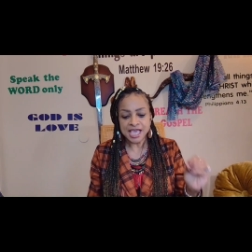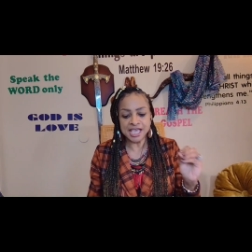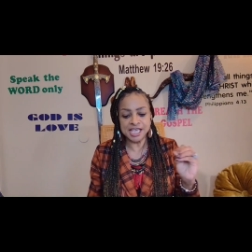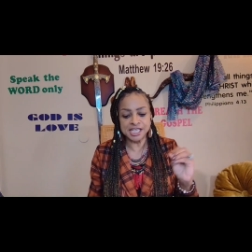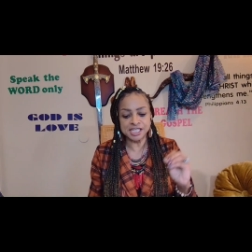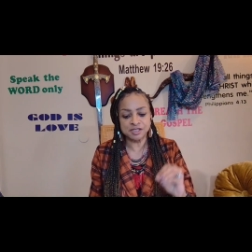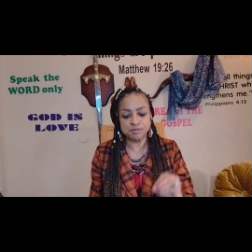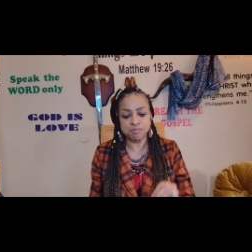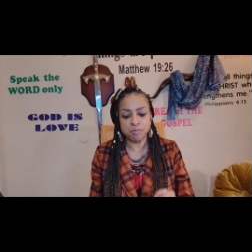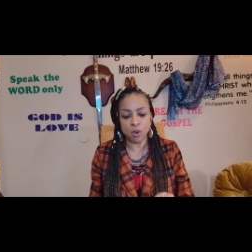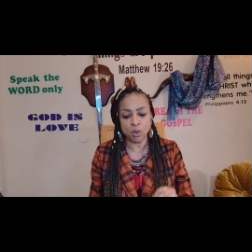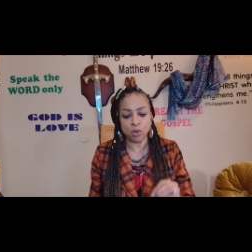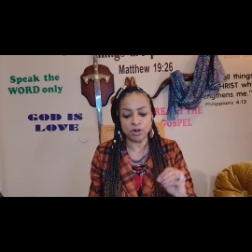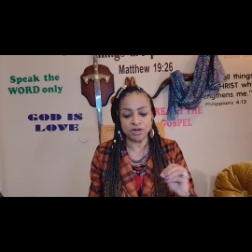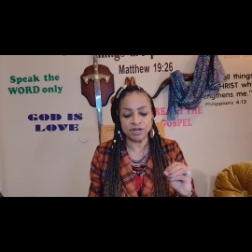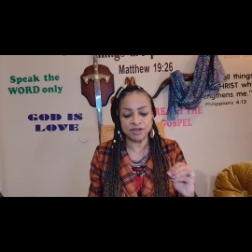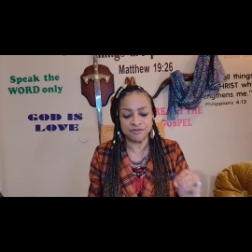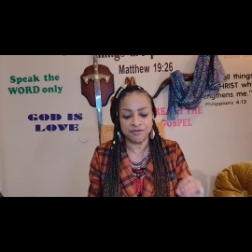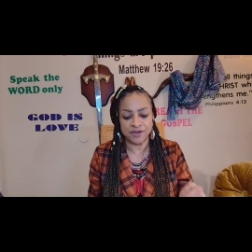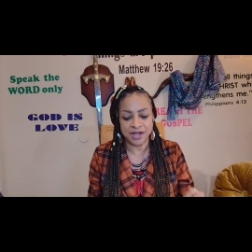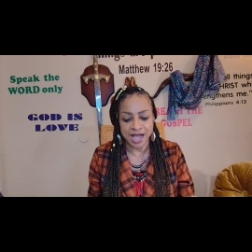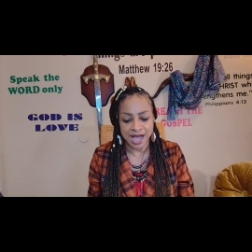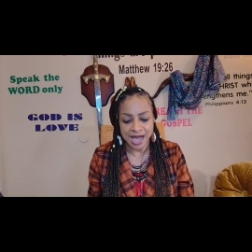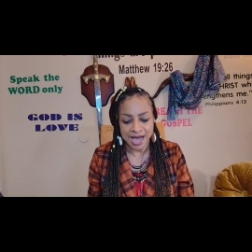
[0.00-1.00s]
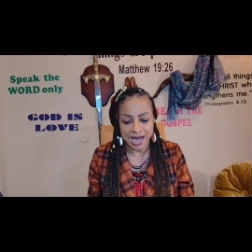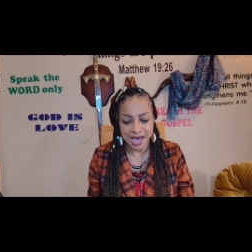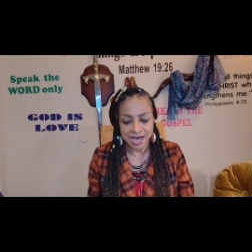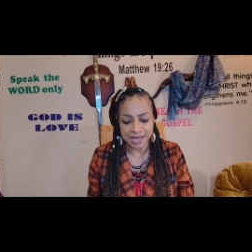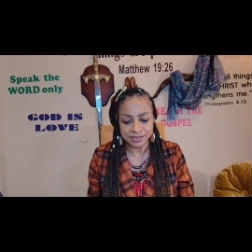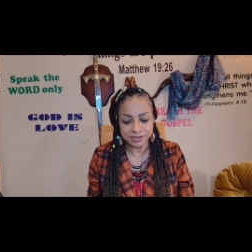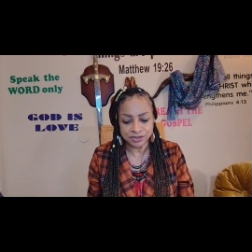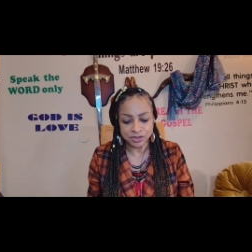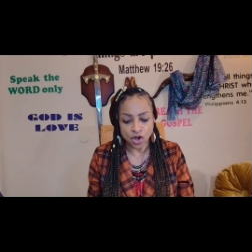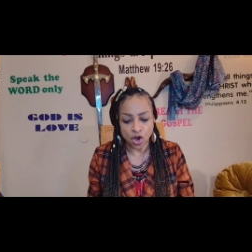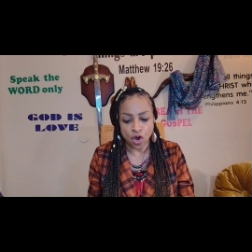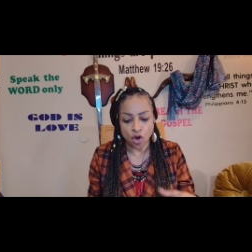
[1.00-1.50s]
is born of
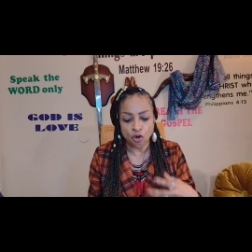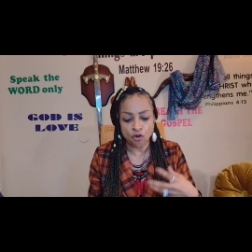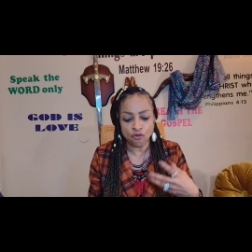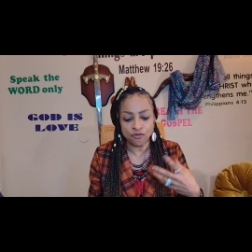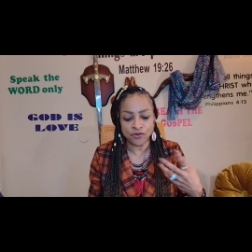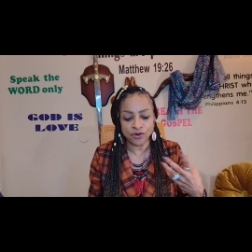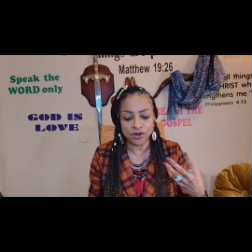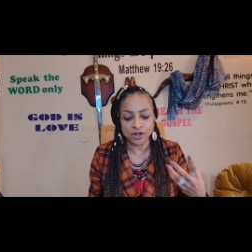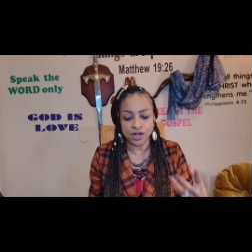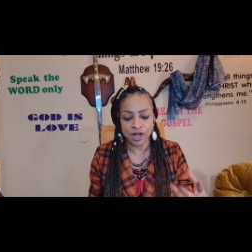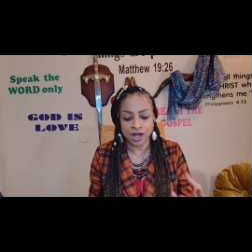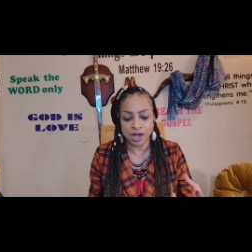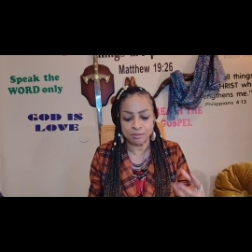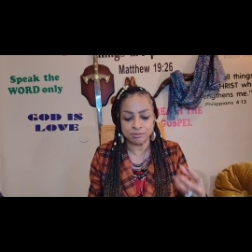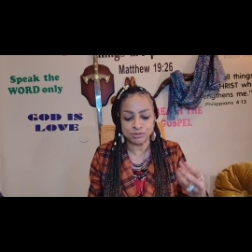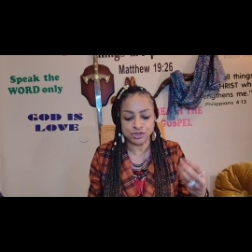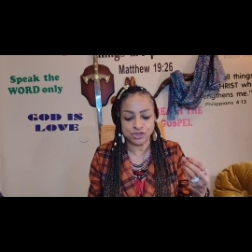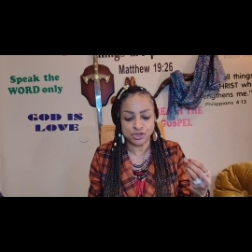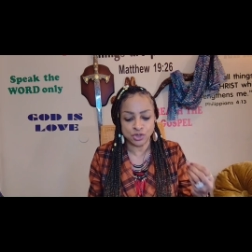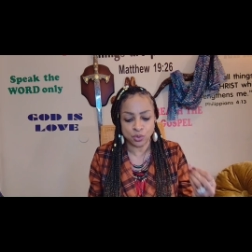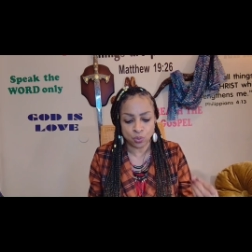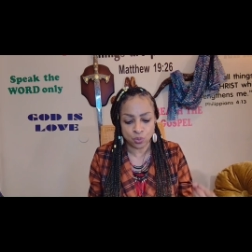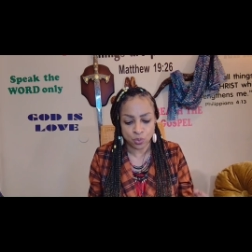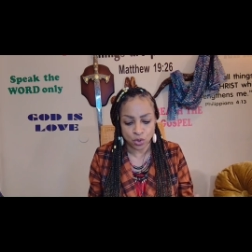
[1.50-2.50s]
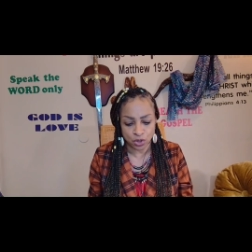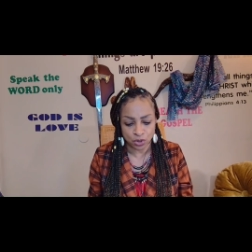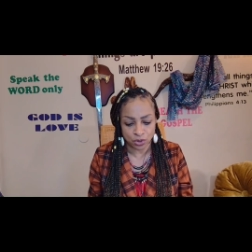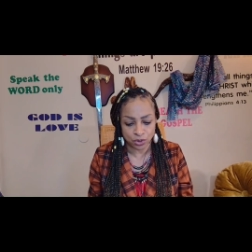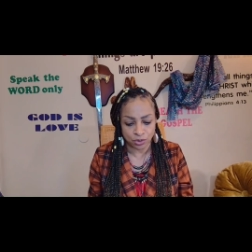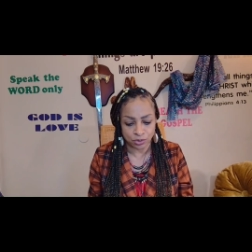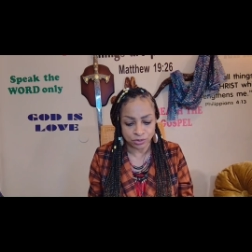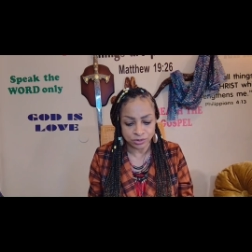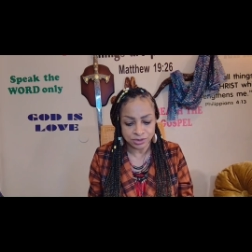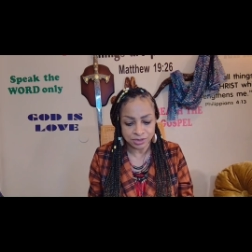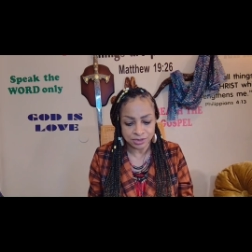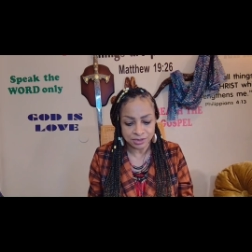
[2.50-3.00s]
God overcomes the
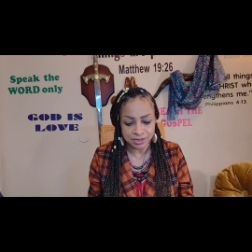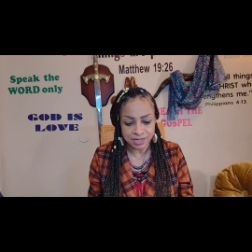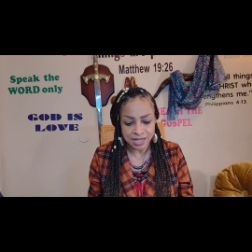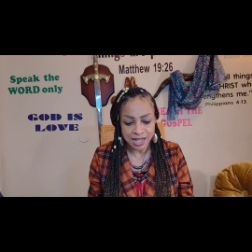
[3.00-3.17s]
world,